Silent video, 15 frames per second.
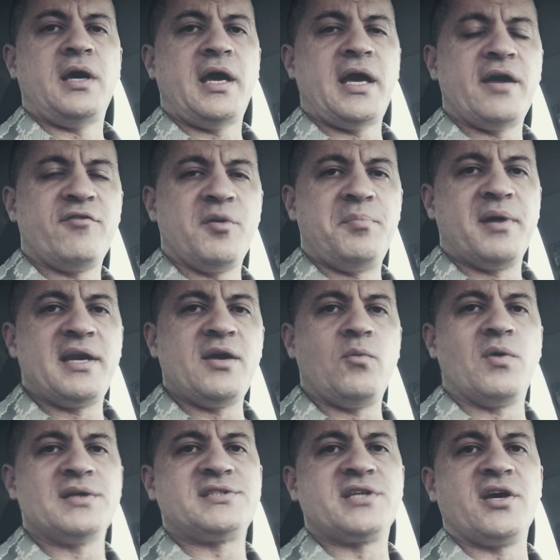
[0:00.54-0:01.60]
Hey everybody,
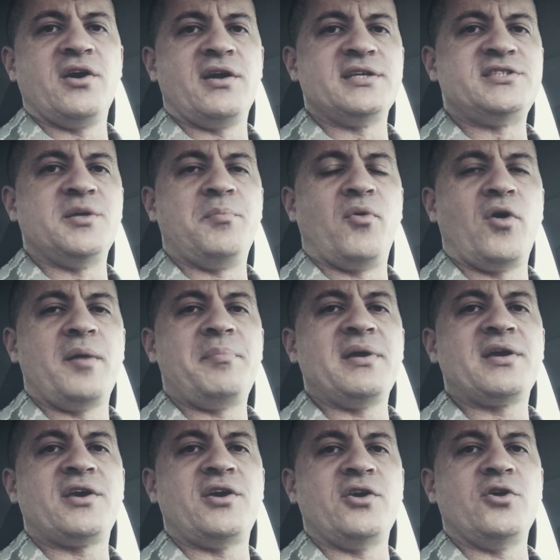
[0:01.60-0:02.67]
what's good? It's your boy
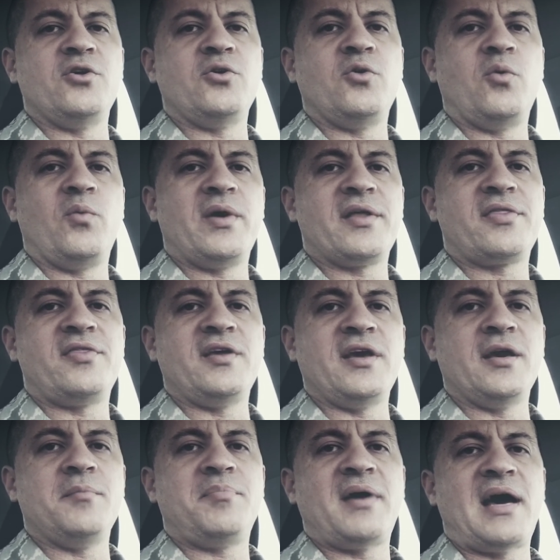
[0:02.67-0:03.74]
BQ with
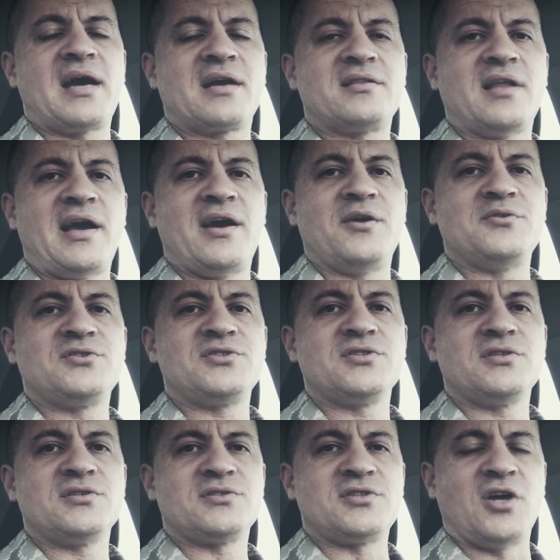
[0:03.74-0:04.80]
the Impact Lounge.
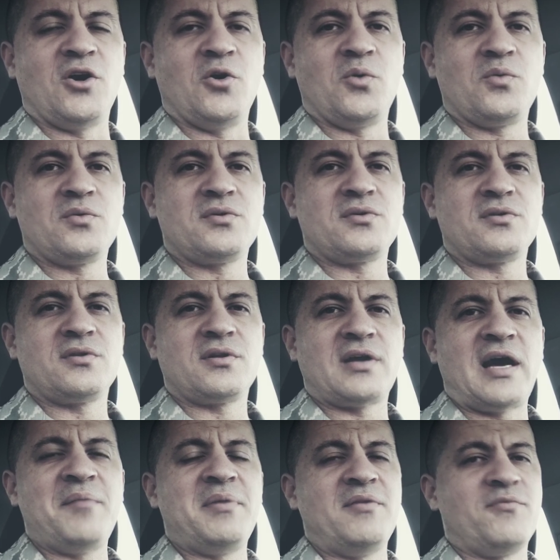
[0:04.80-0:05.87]
So
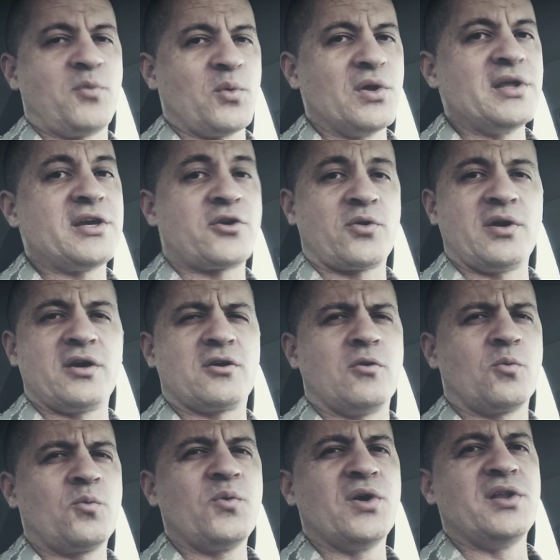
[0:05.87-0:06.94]
I've been really
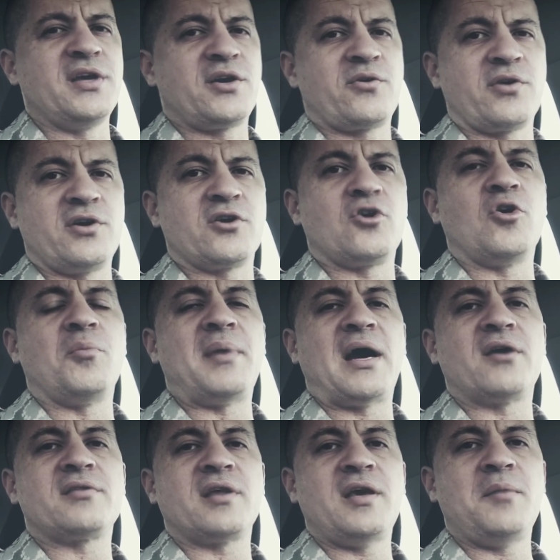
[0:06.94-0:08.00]
critical
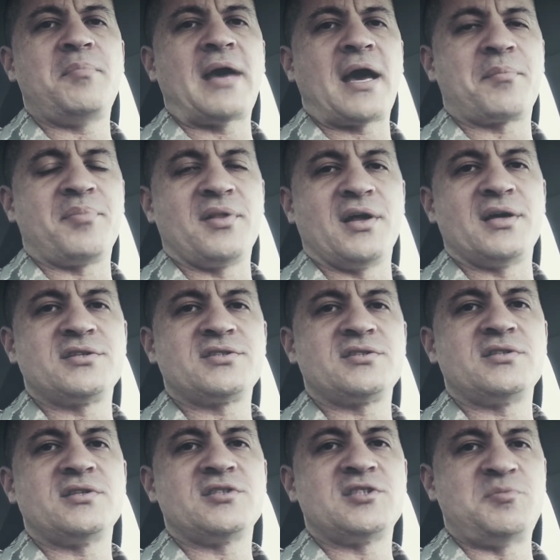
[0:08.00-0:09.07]
about the Impact
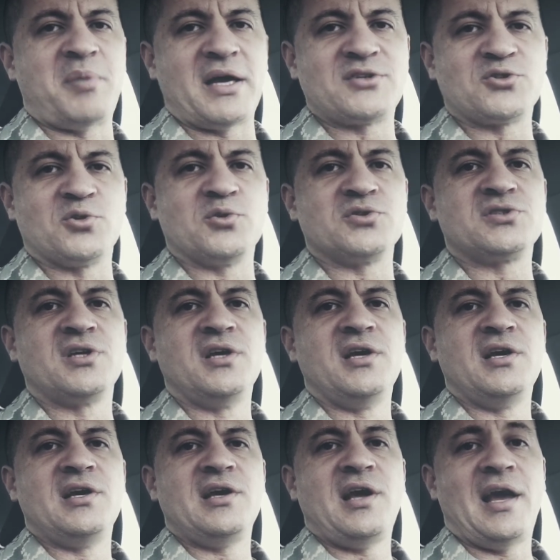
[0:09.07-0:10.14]
Plus specials
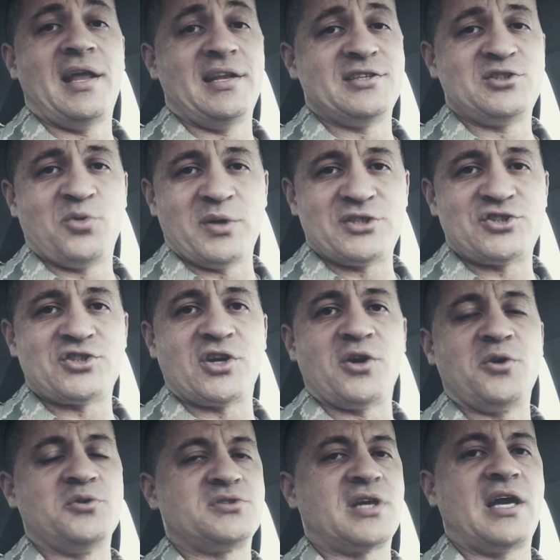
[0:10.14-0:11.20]
and the Twitch
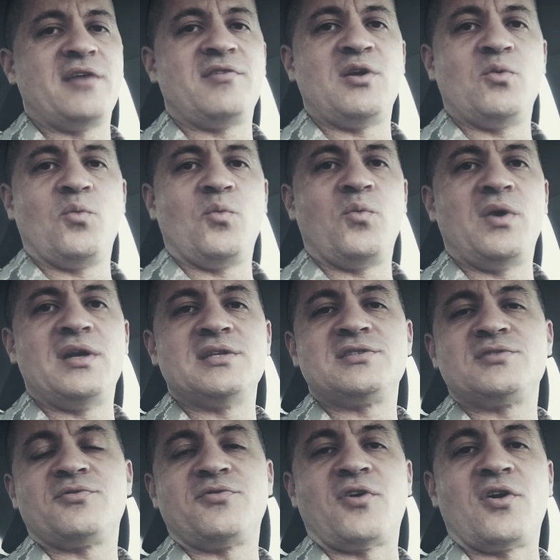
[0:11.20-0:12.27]
shows. I even went
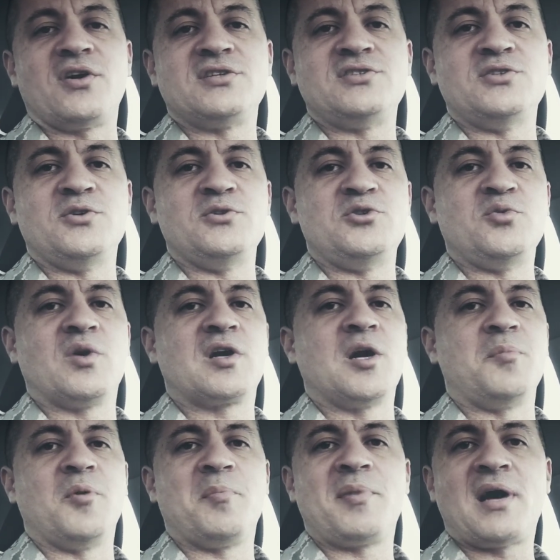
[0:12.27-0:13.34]
as far to do a
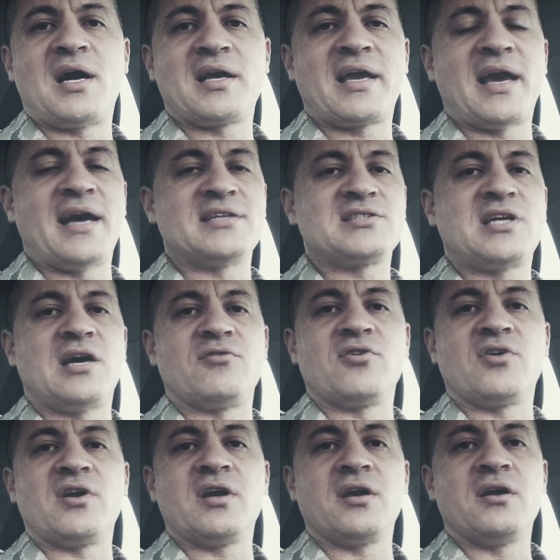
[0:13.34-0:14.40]
couple podcasts
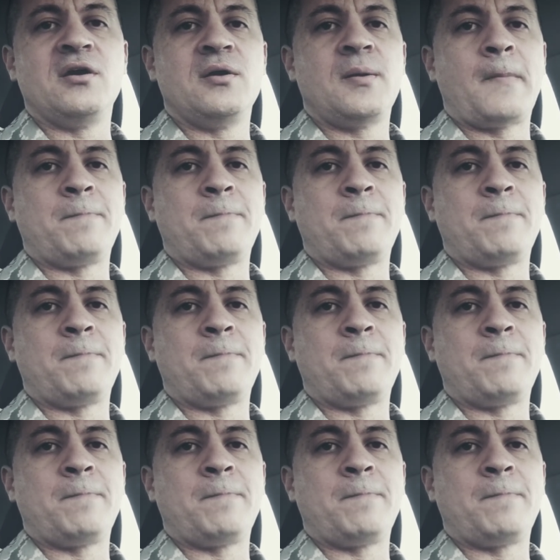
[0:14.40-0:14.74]
covering